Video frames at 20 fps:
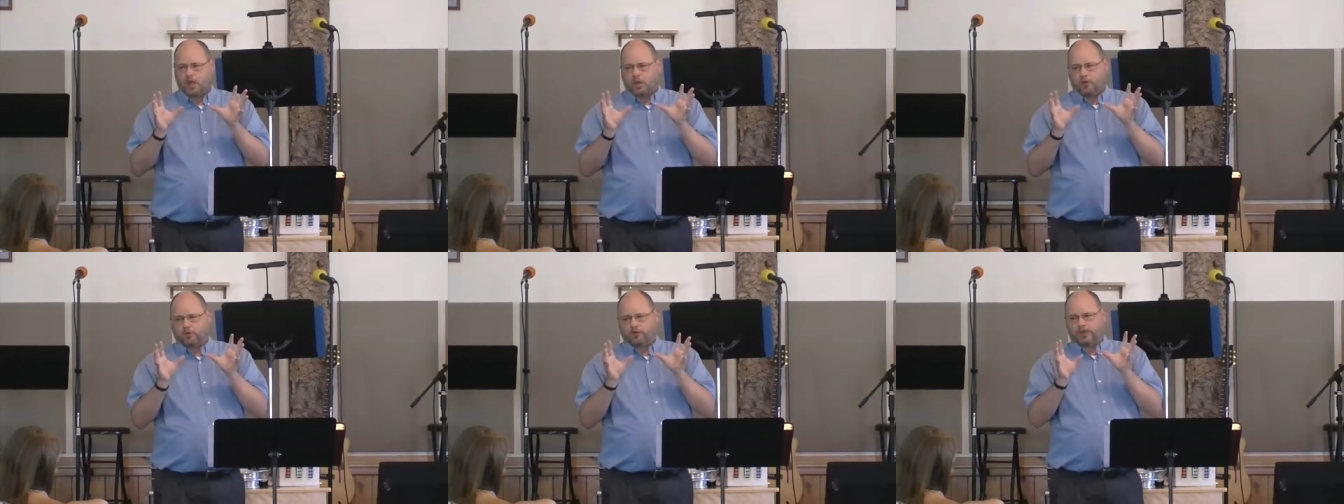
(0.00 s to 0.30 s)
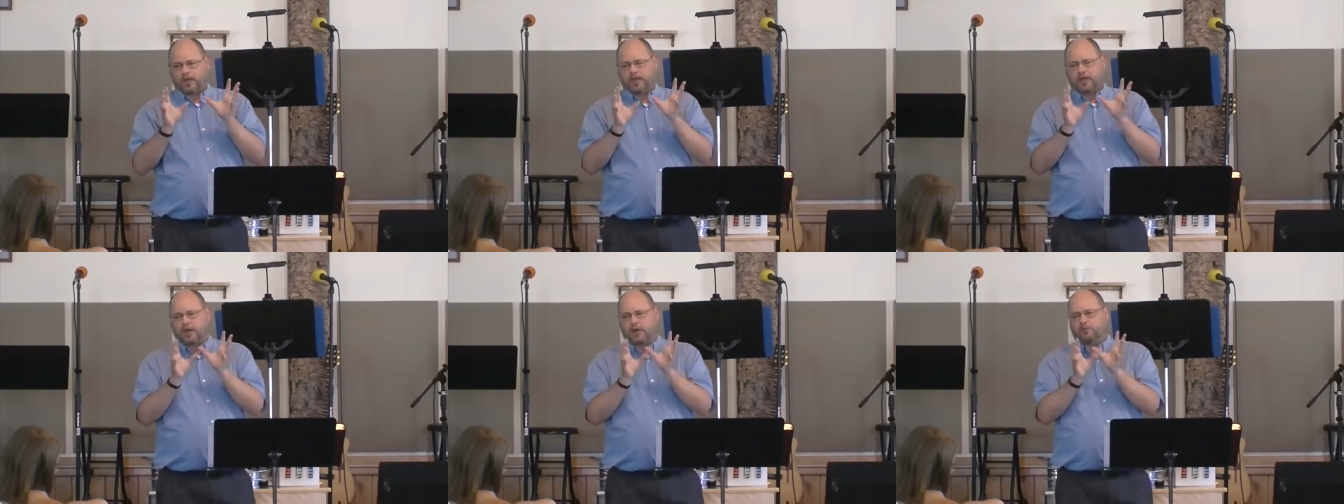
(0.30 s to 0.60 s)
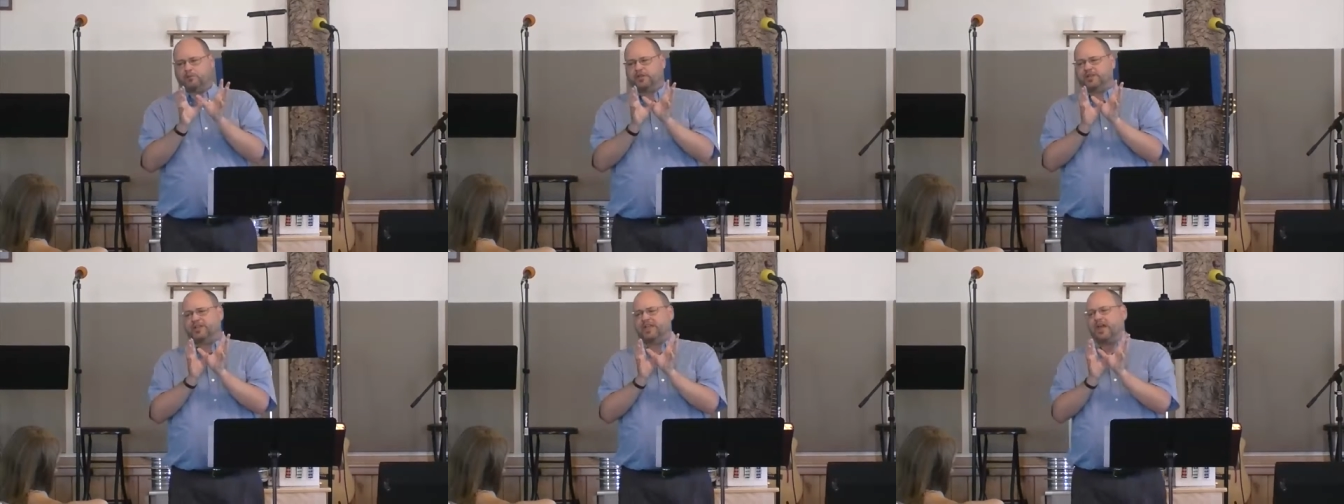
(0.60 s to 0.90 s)
And when they
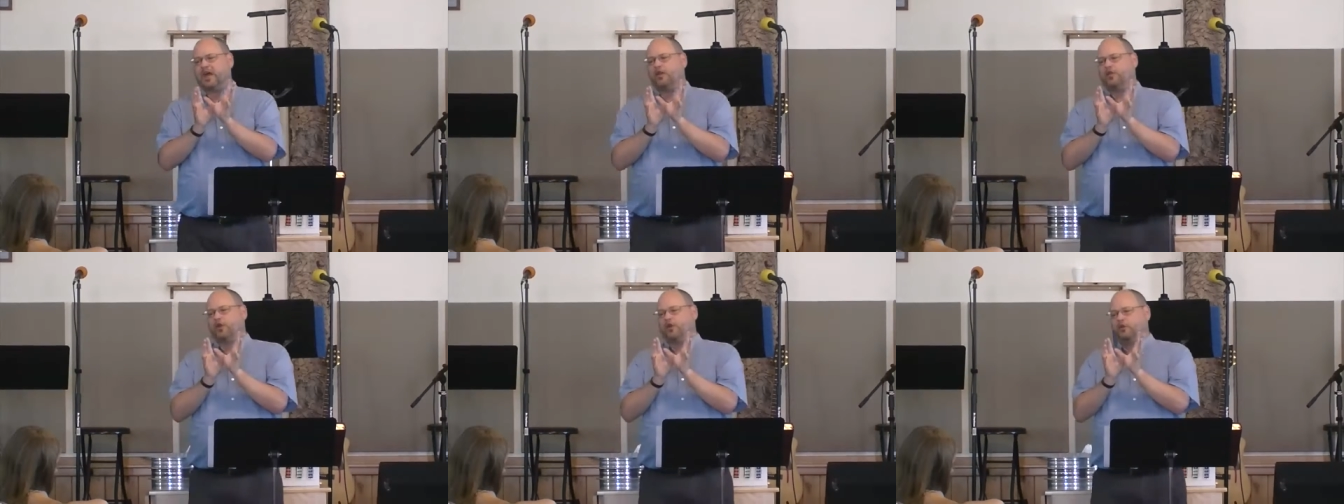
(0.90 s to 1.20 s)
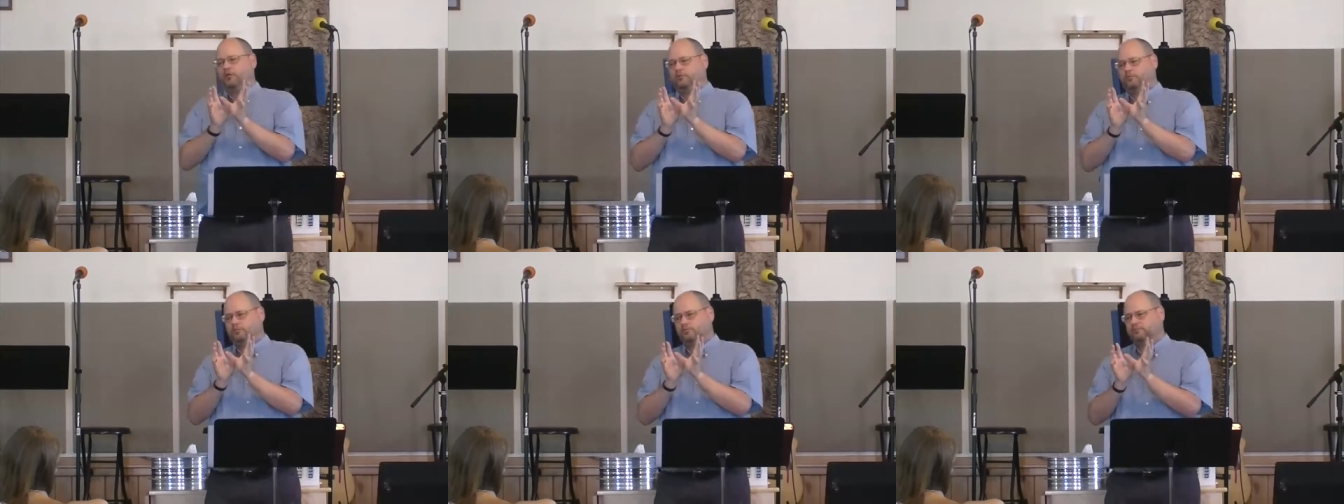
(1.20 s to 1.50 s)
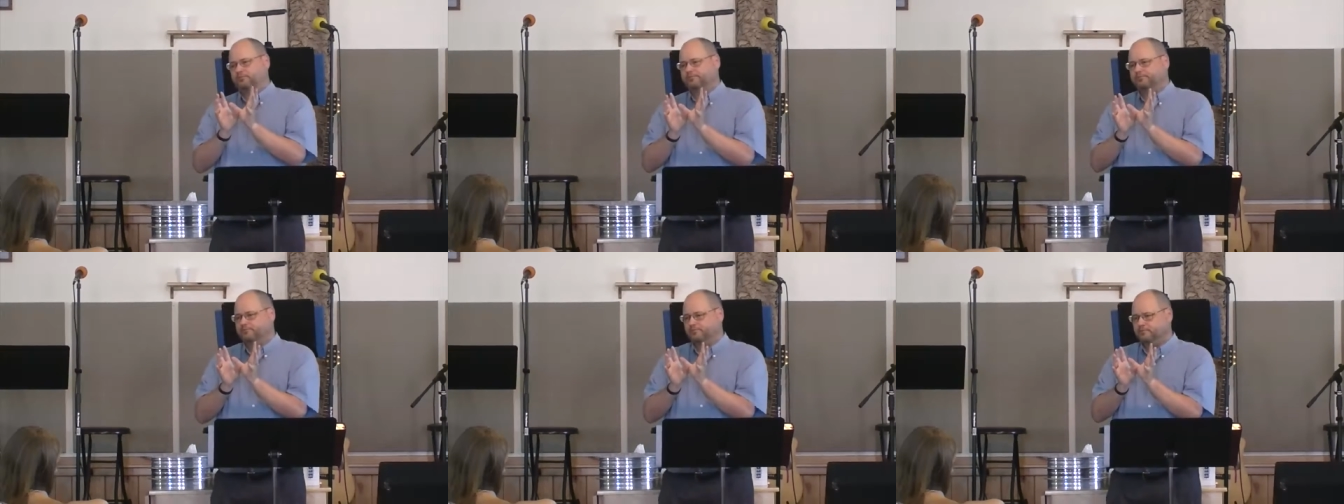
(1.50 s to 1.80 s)
come together,
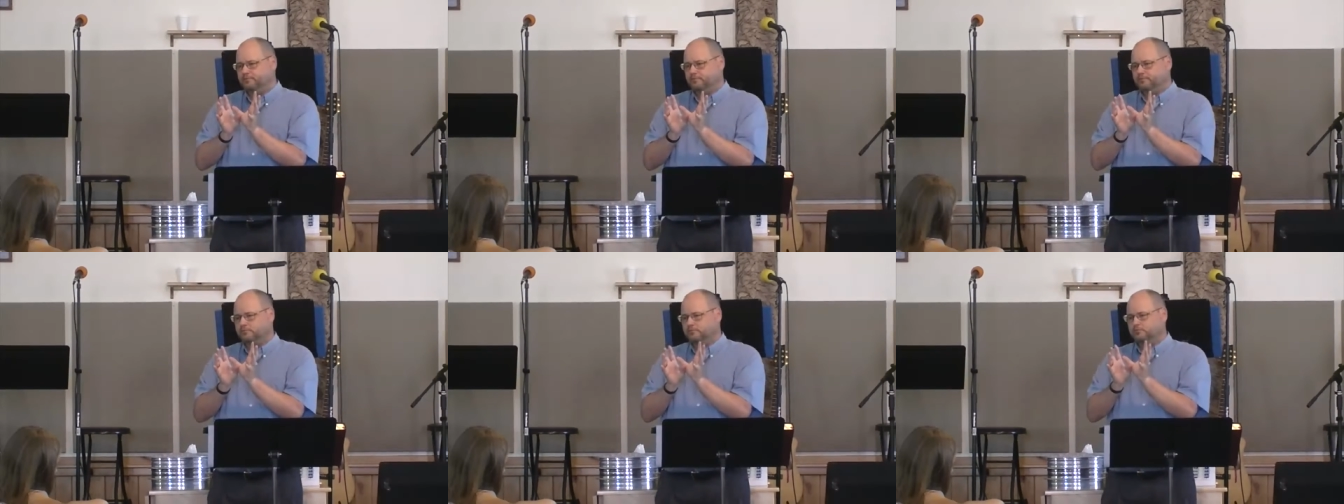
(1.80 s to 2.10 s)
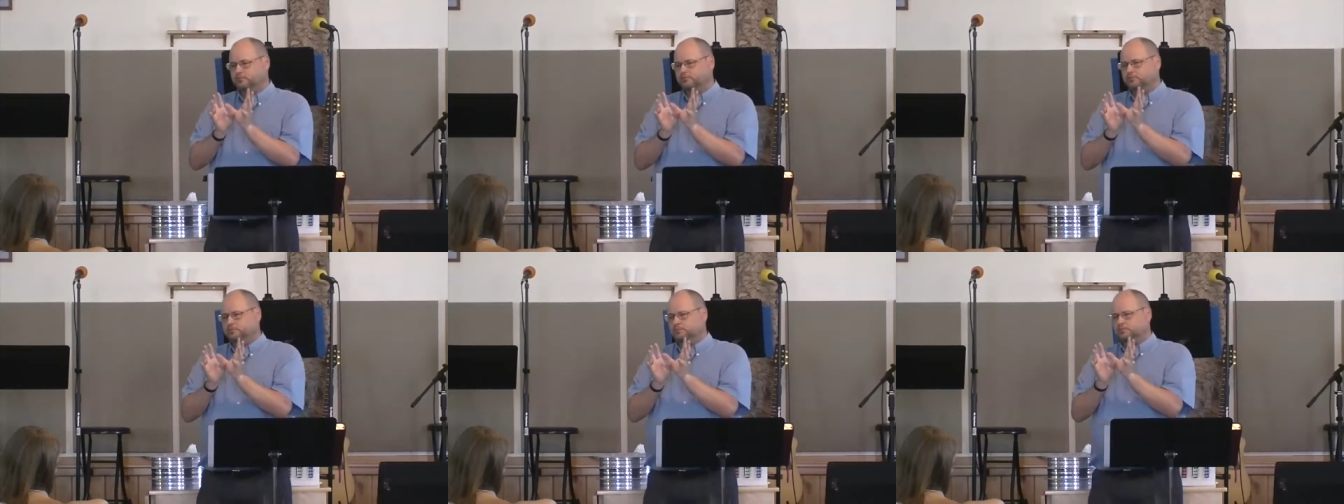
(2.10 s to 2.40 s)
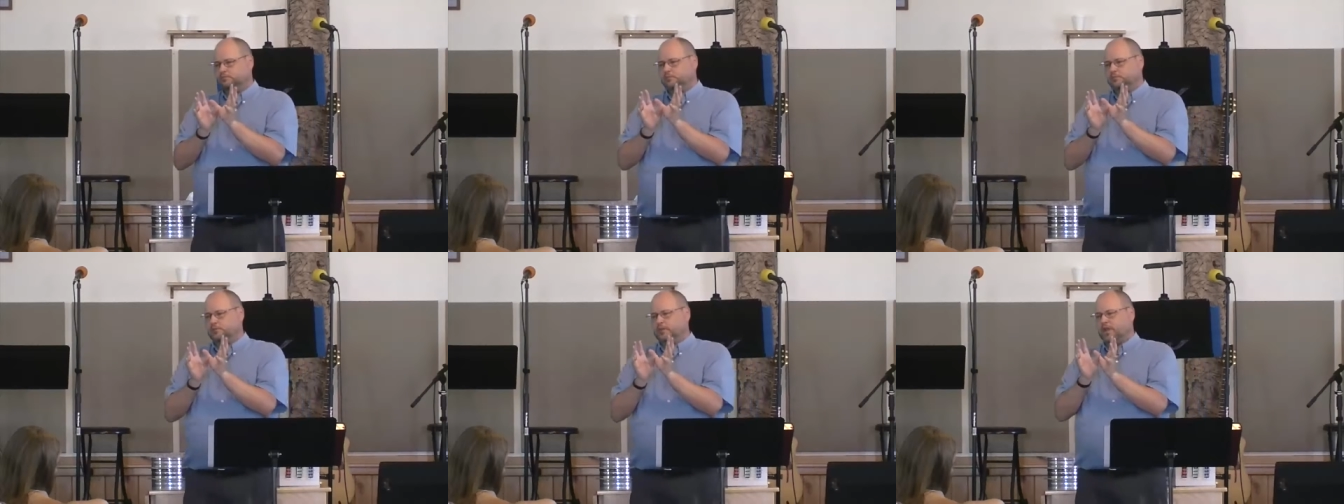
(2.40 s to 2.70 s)

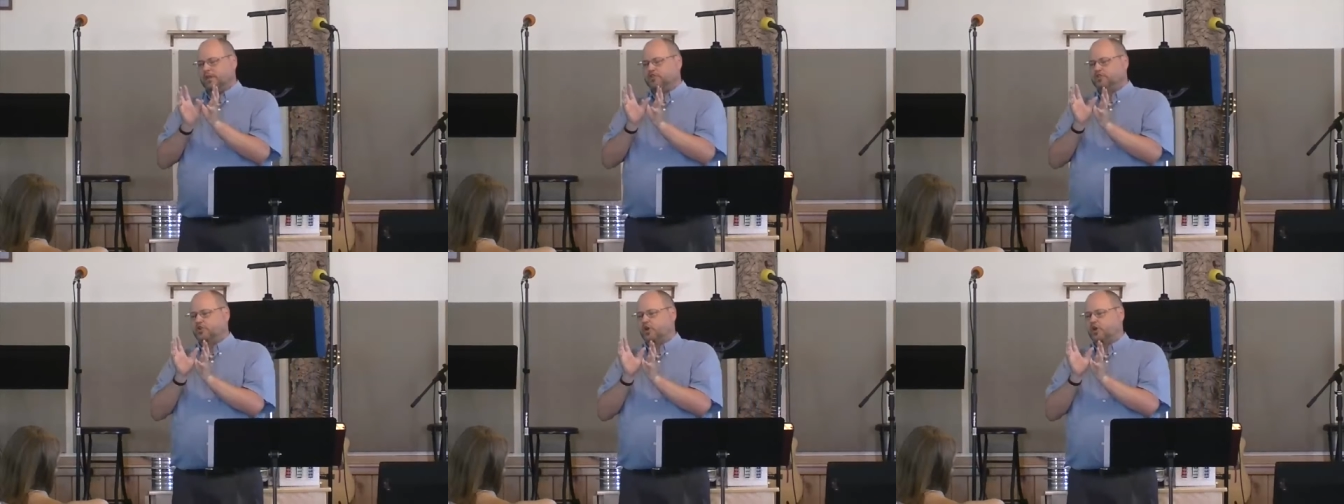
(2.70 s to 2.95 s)
they